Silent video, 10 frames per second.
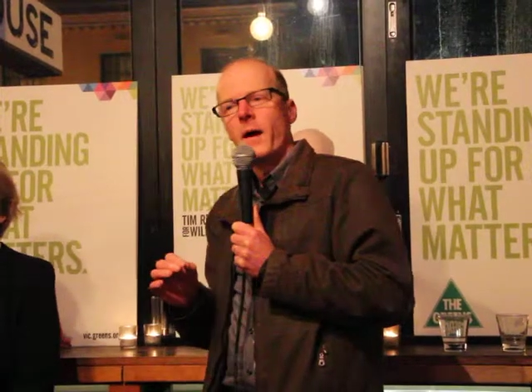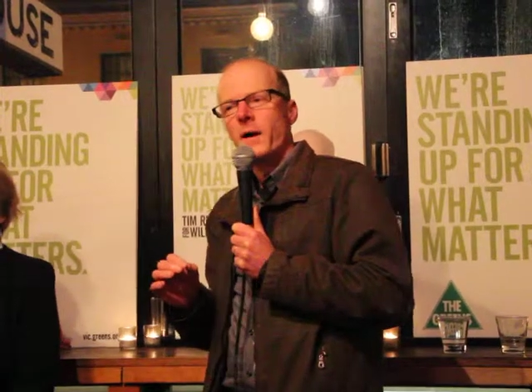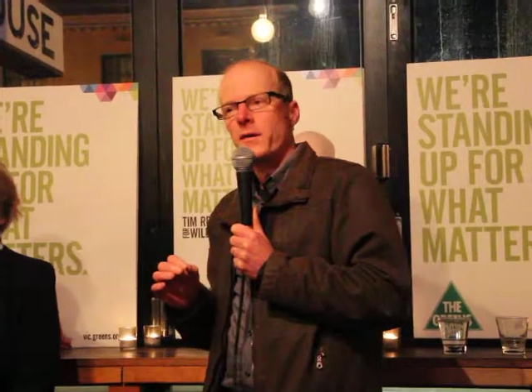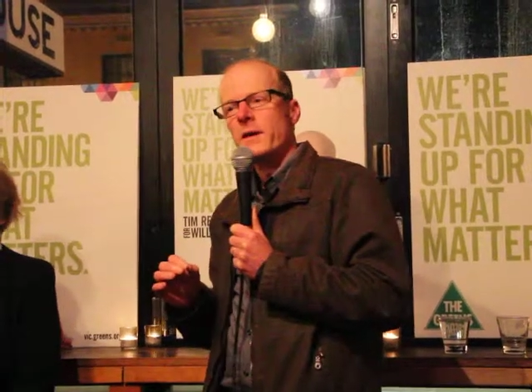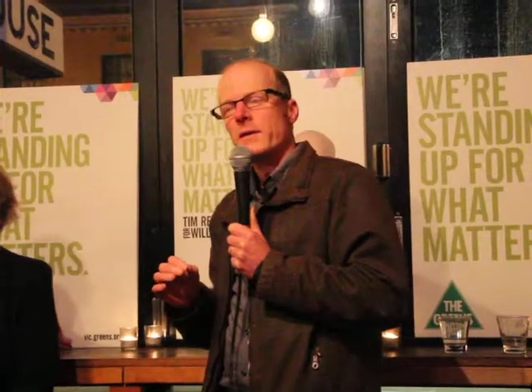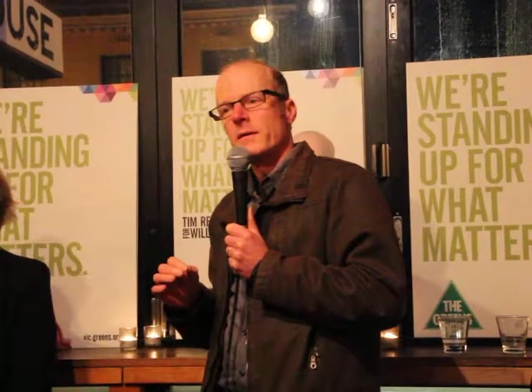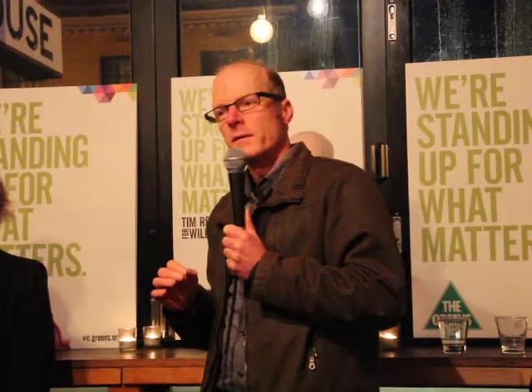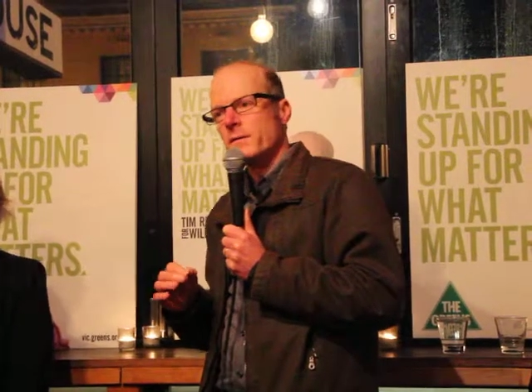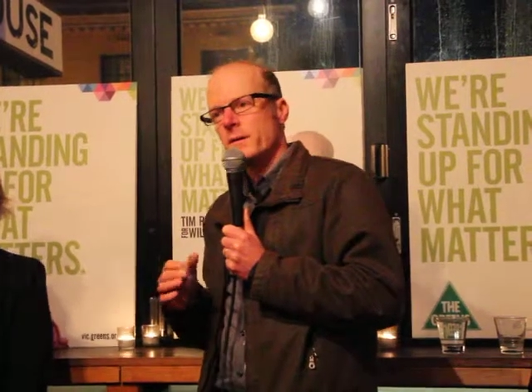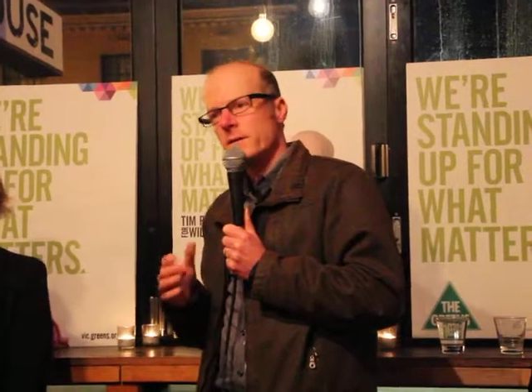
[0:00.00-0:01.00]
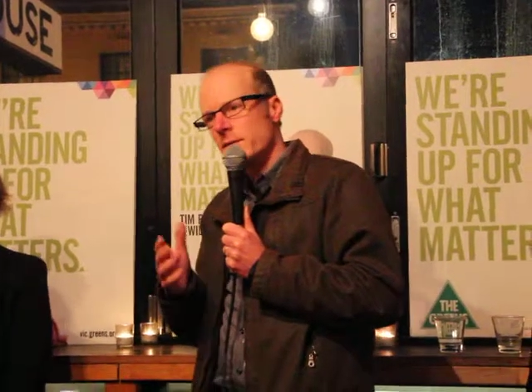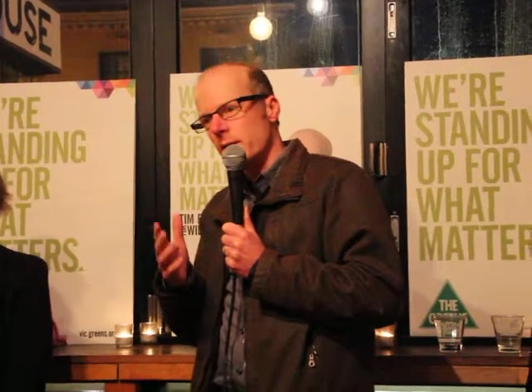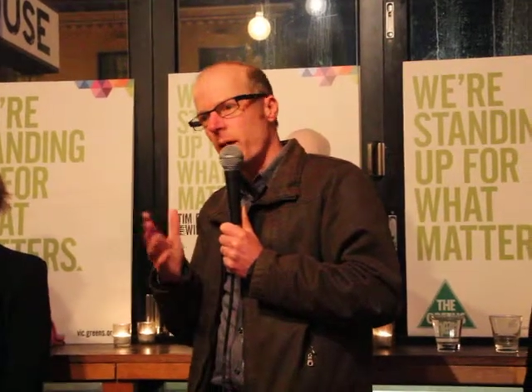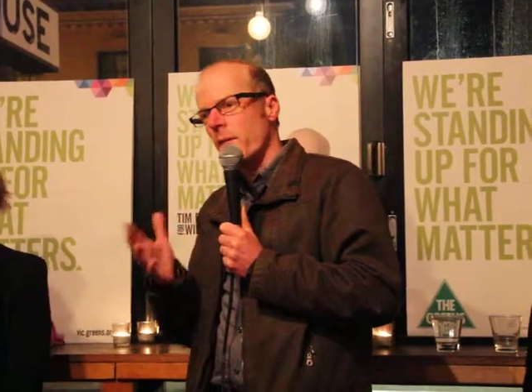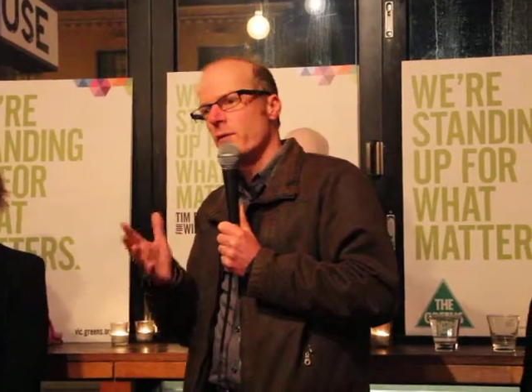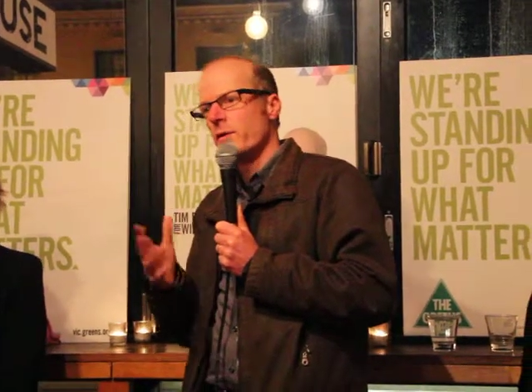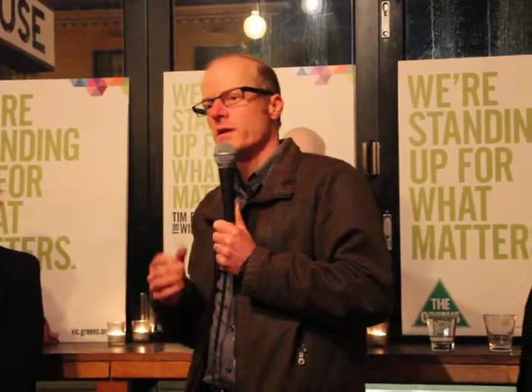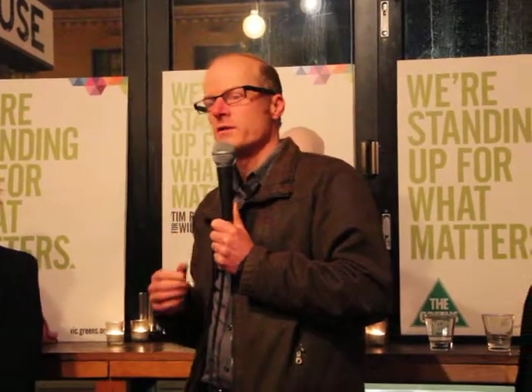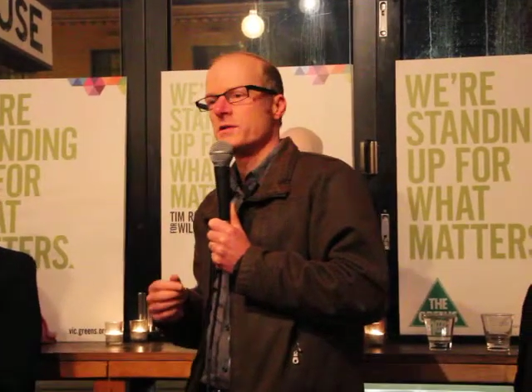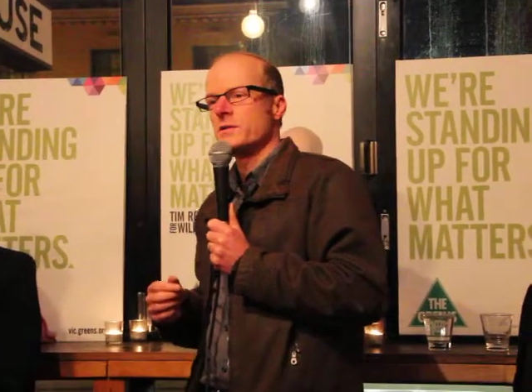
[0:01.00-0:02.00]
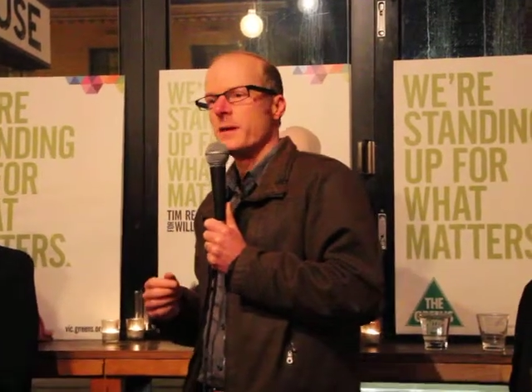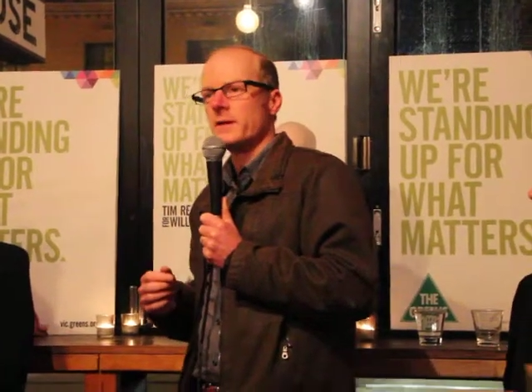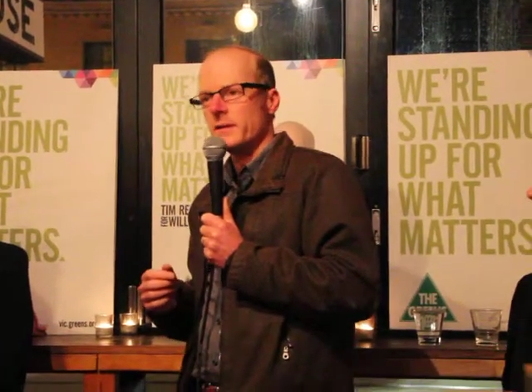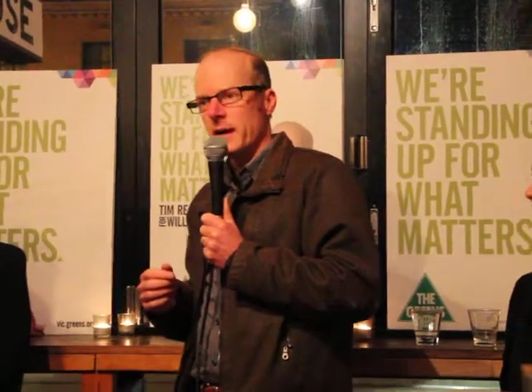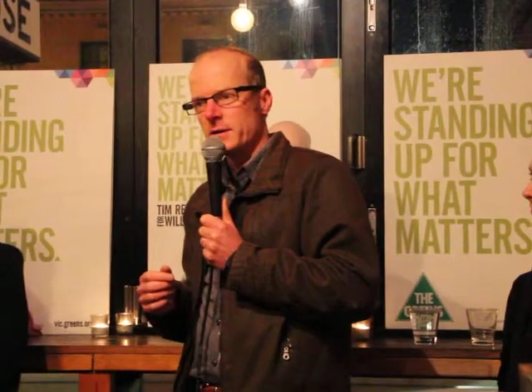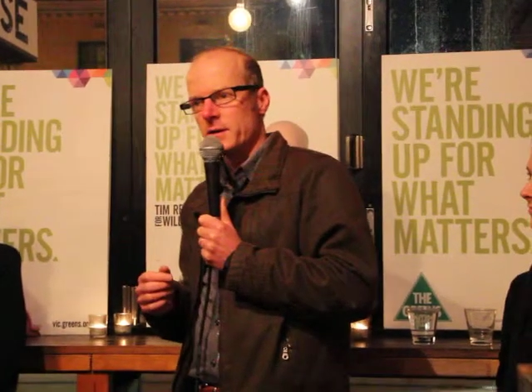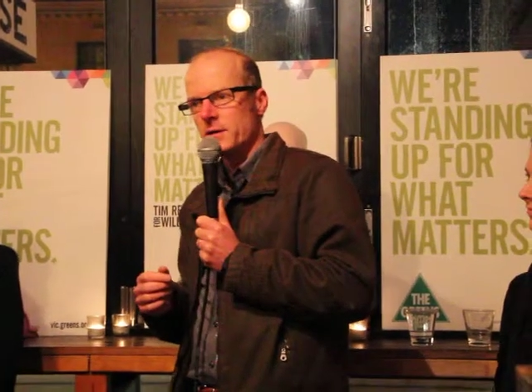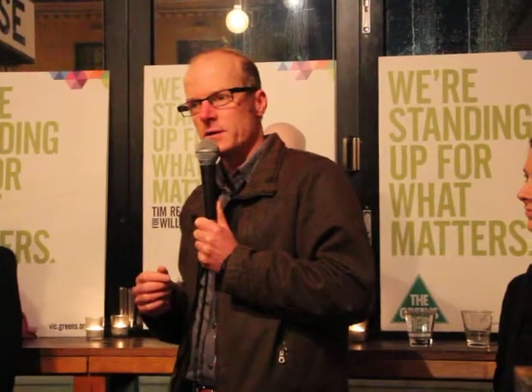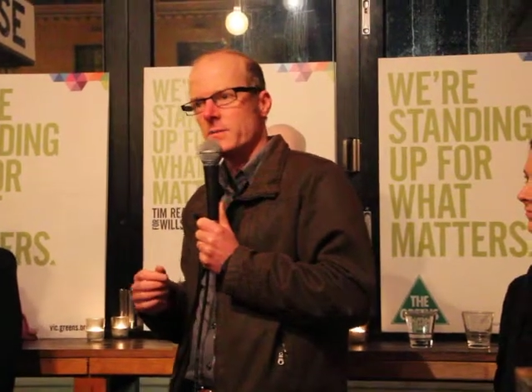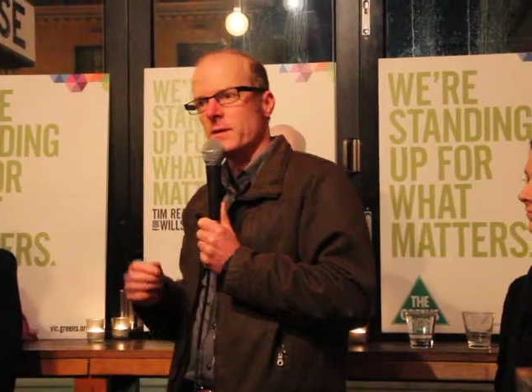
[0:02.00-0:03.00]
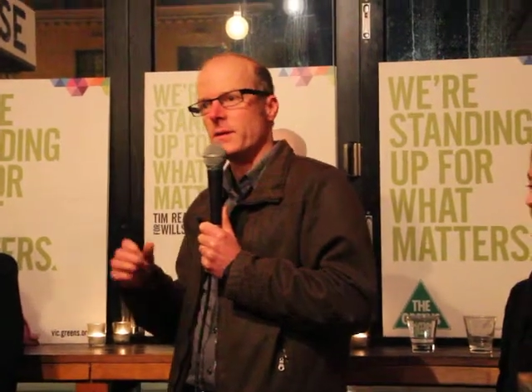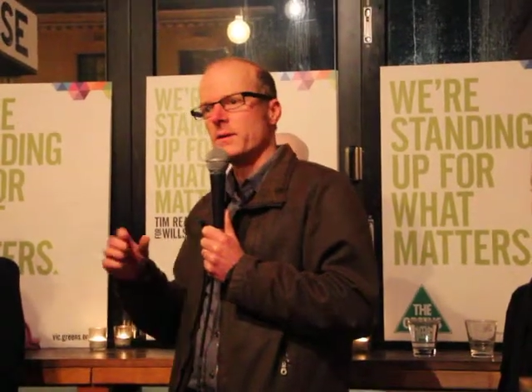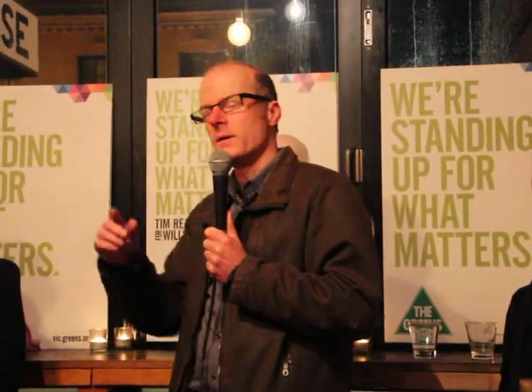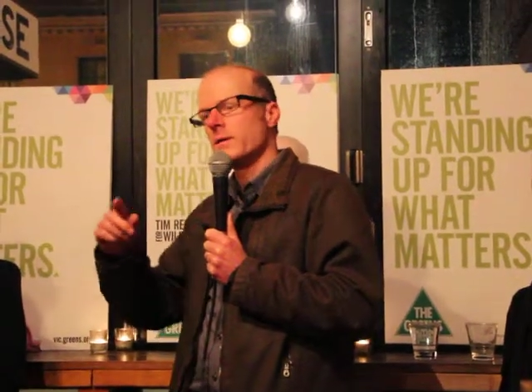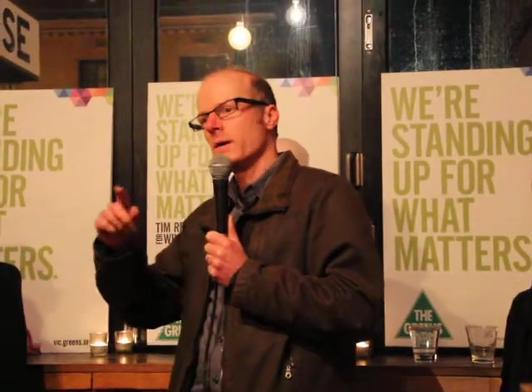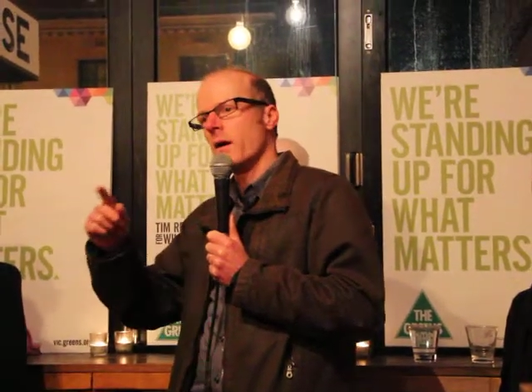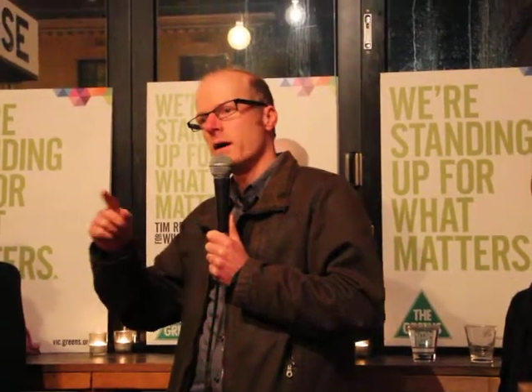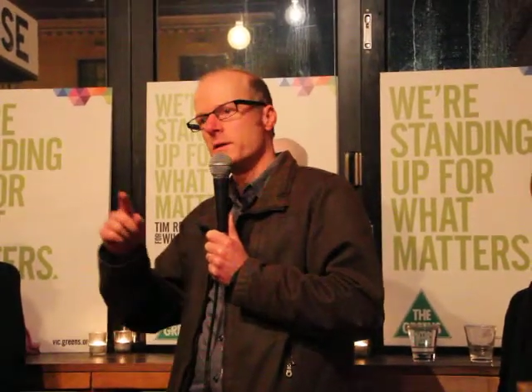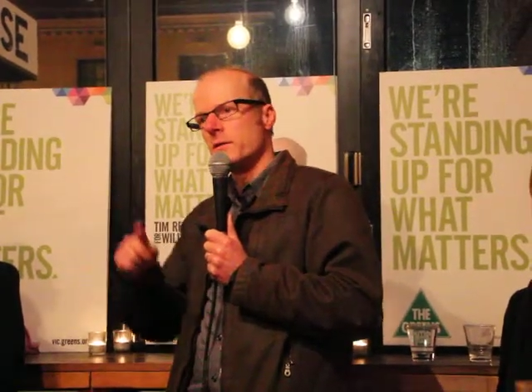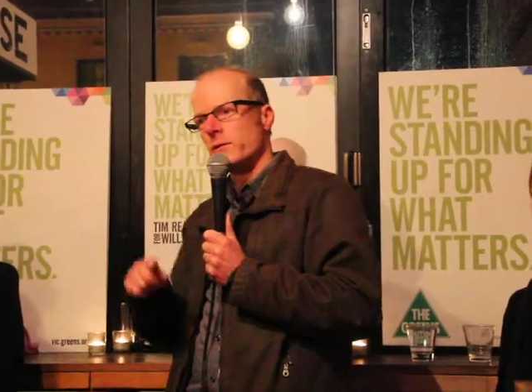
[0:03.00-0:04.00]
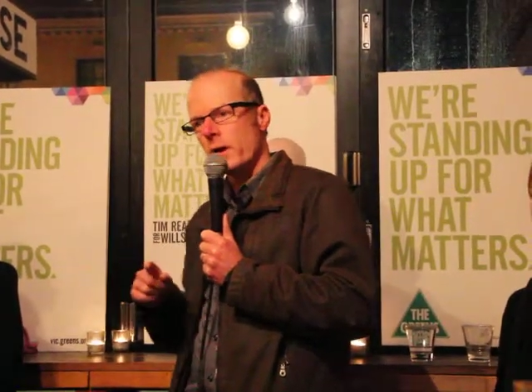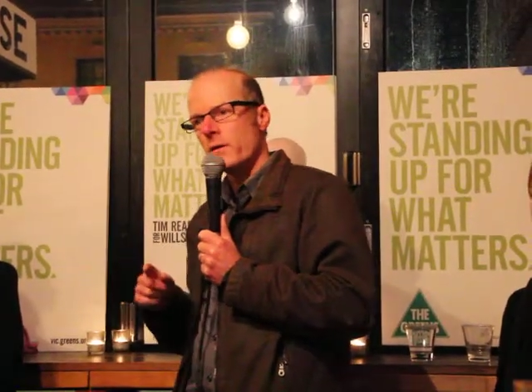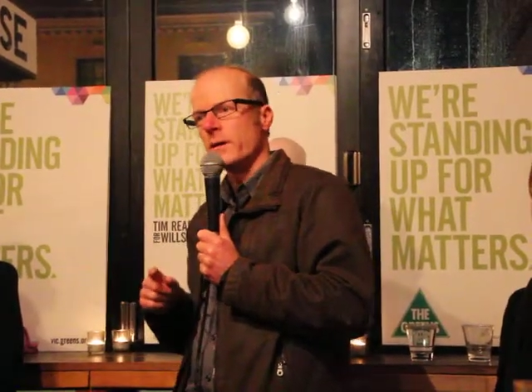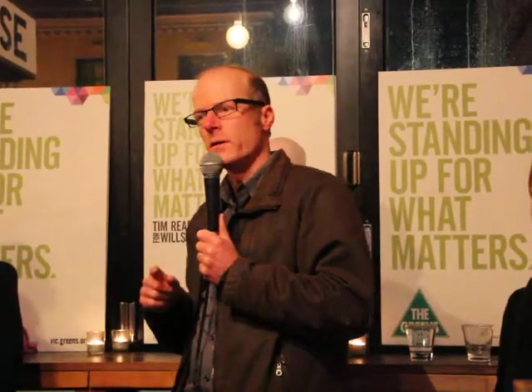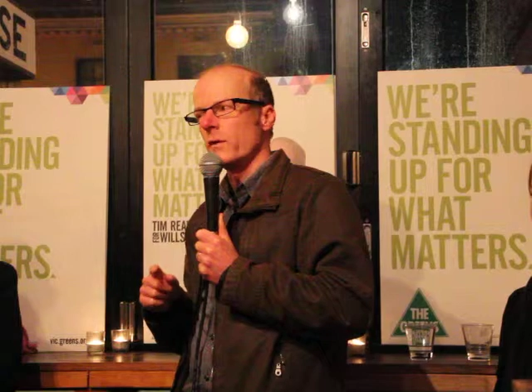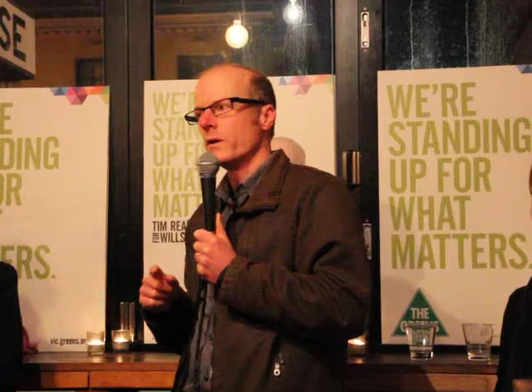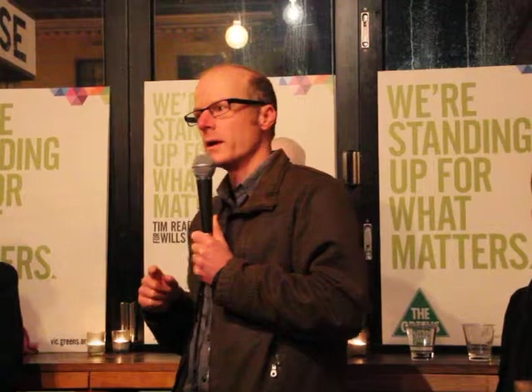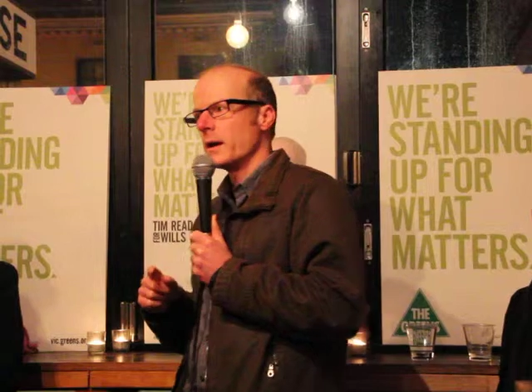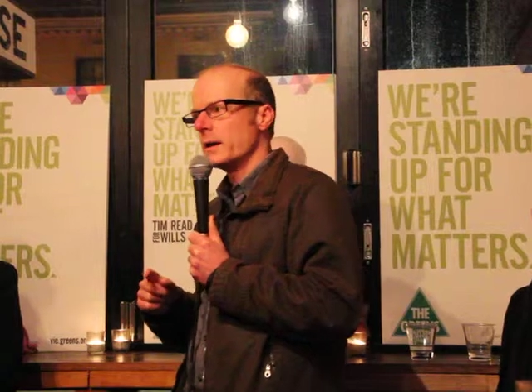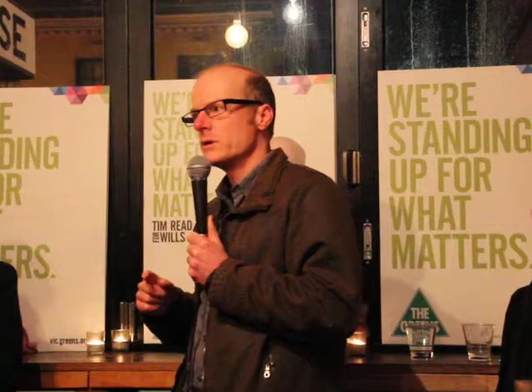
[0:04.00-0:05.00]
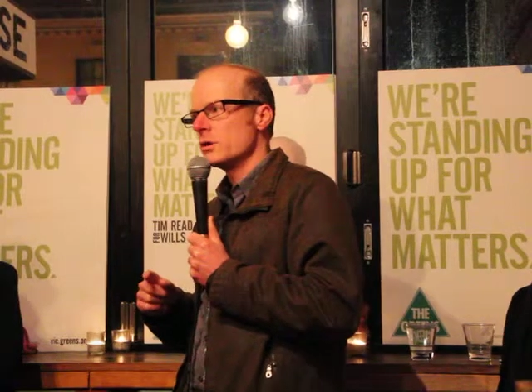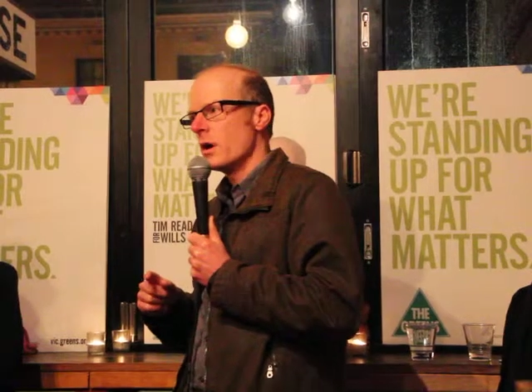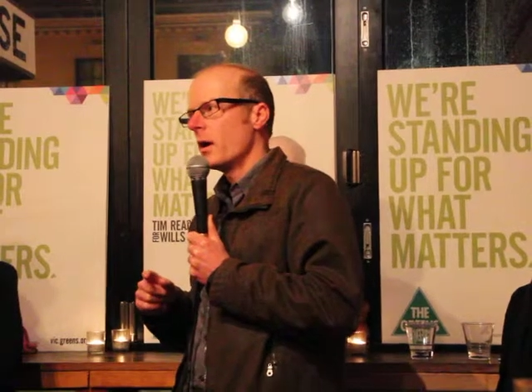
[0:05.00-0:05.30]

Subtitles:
I think that I'm very interested, Ben, it hadn't occurred to me, but the idea of lowering the voting age